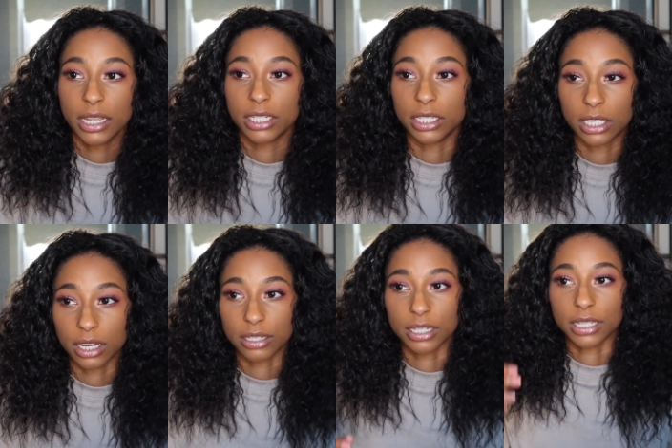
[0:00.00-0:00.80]
she
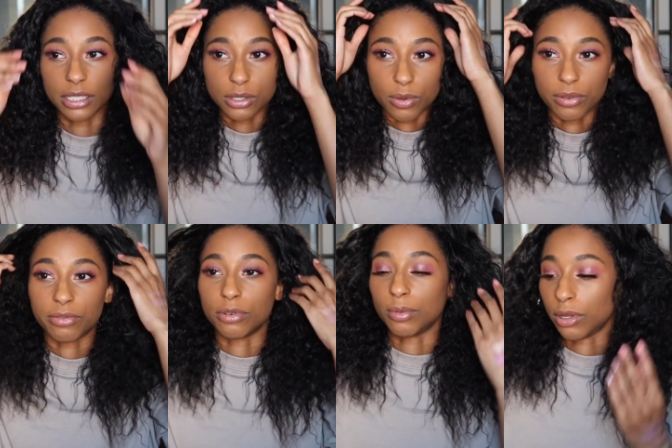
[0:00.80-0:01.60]
turned it into a
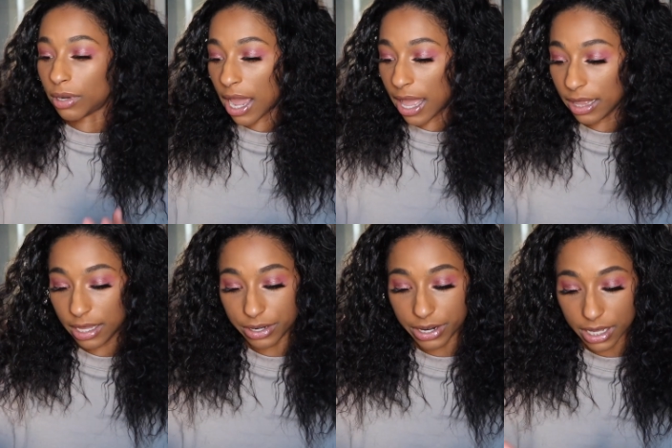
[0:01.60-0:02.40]
full-blown
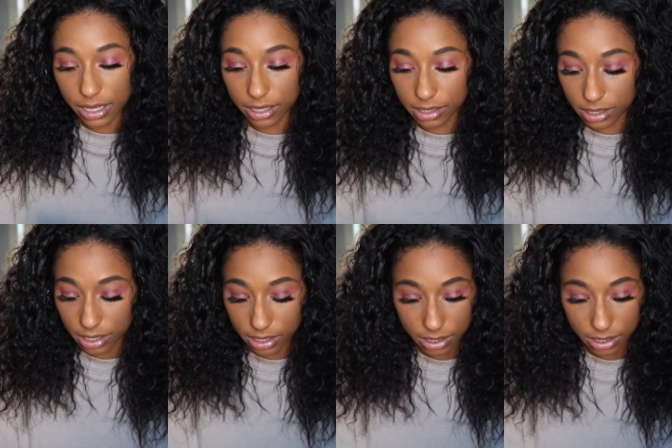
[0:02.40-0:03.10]
highlighter, I guess,